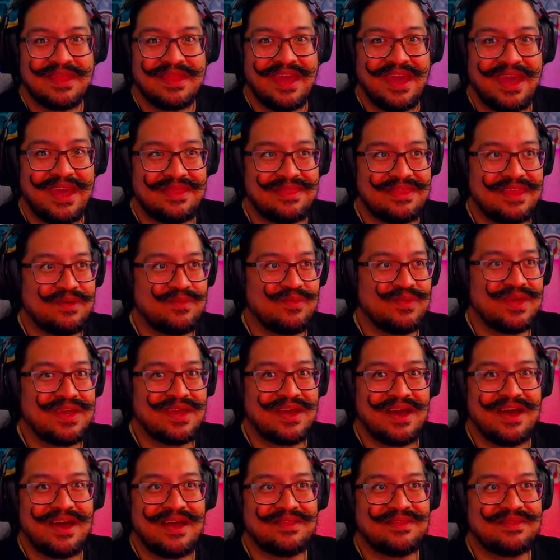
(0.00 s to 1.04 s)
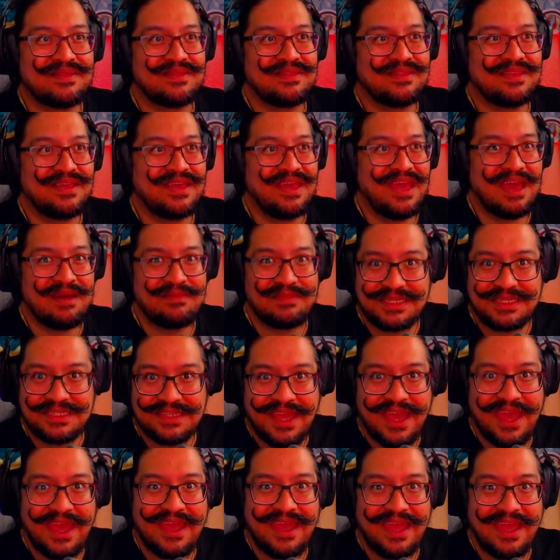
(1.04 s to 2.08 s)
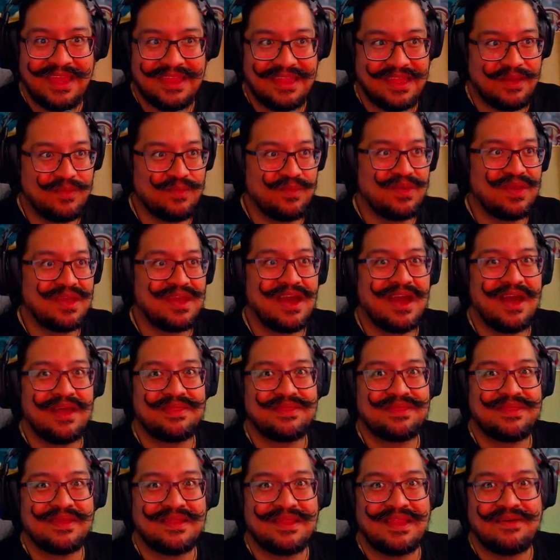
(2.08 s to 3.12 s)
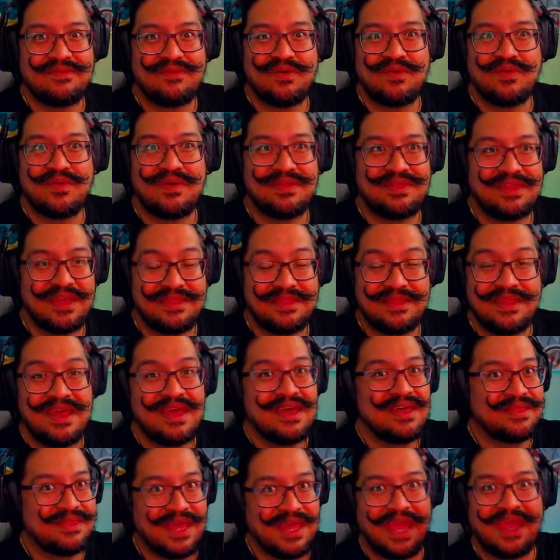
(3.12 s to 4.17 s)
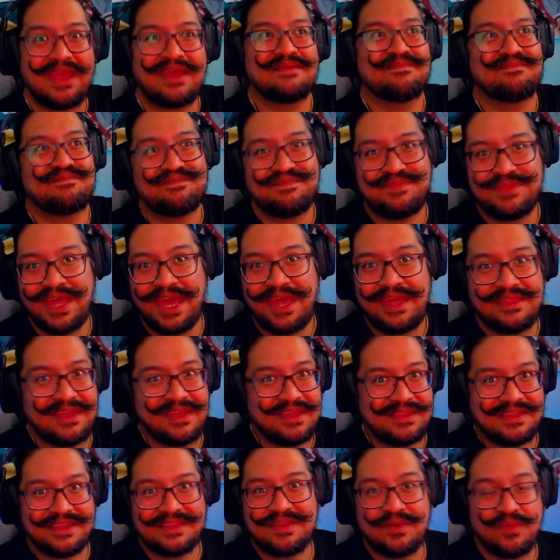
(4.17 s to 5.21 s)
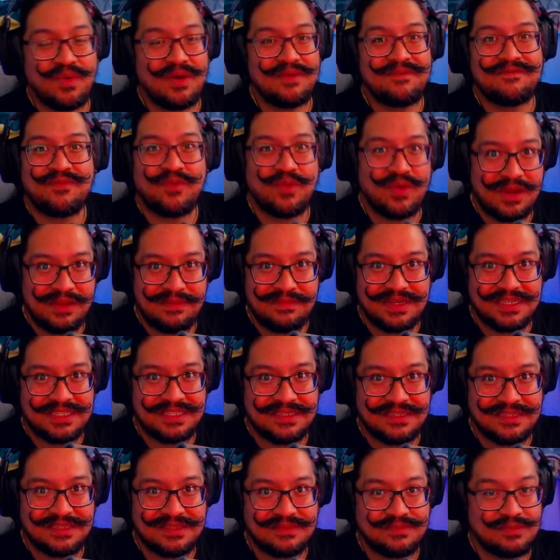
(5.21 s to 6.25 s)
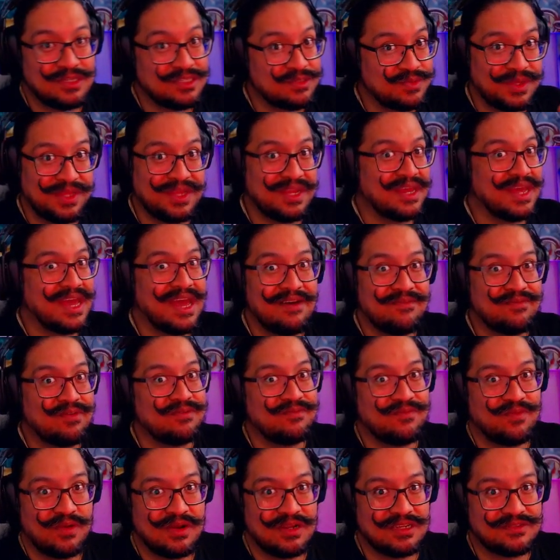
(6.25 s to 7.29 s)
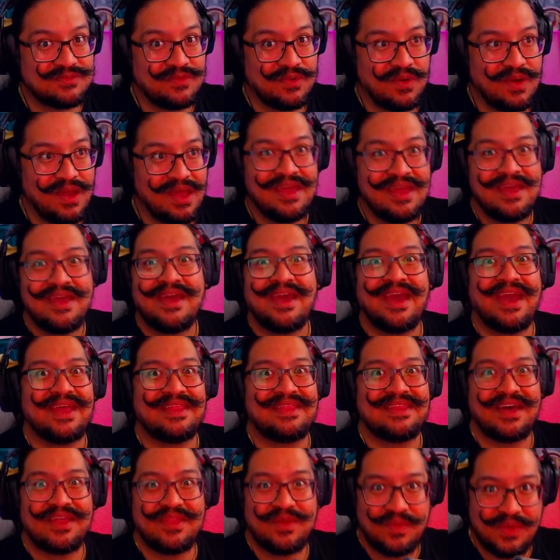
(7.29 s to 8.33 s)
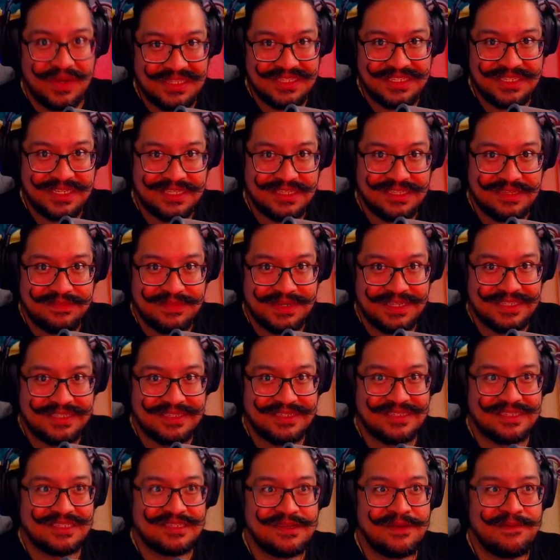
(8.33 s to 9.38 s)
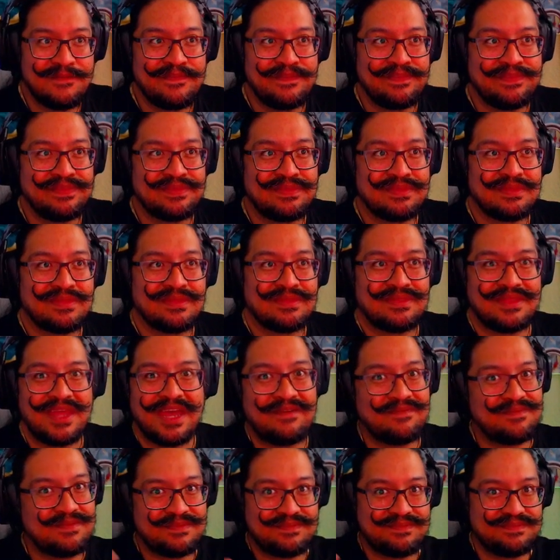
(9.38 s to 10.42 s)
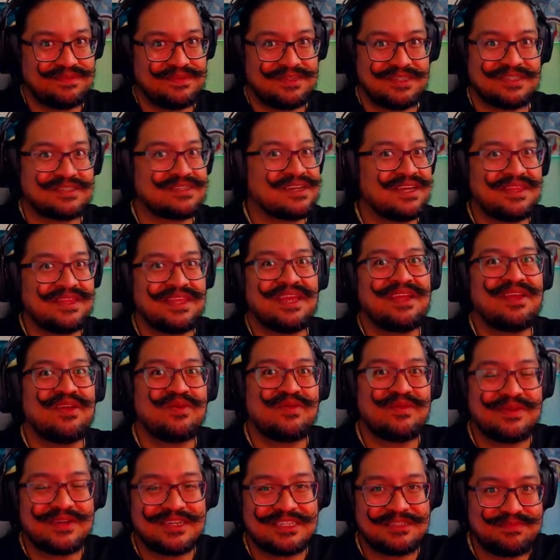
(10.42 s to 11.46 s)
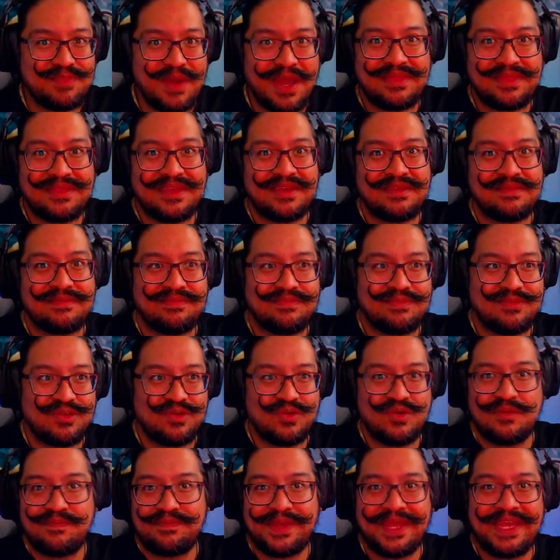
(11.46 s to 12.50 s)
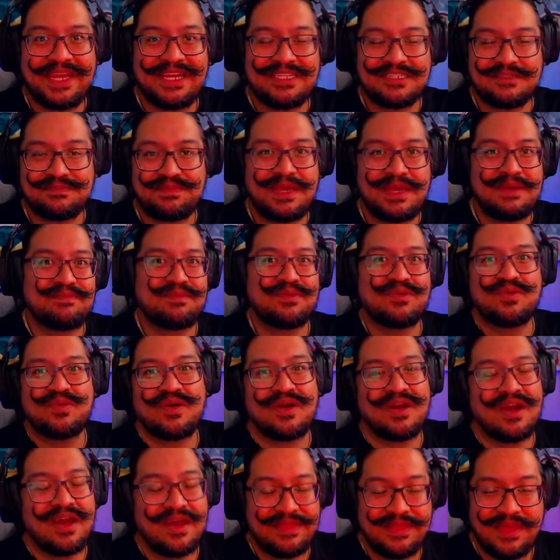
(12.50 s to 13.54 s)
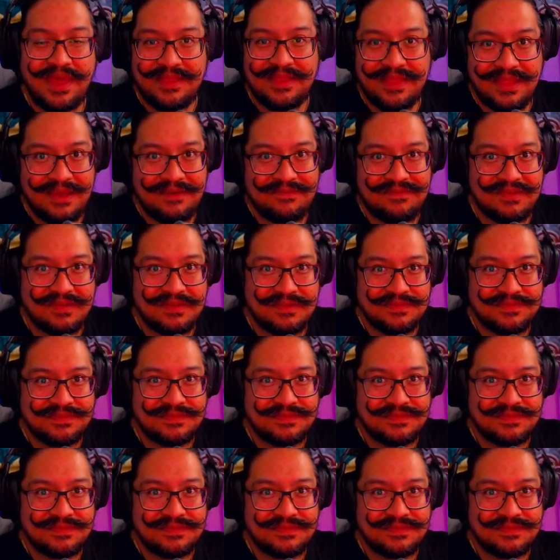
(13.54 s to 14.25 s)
and then we got the MSK, and then we got the level. One, then they they they did the 140 missions, which we didn't have 140s for a while, and now the 160 missions. They've just continued to expand it to appease people who are at that level.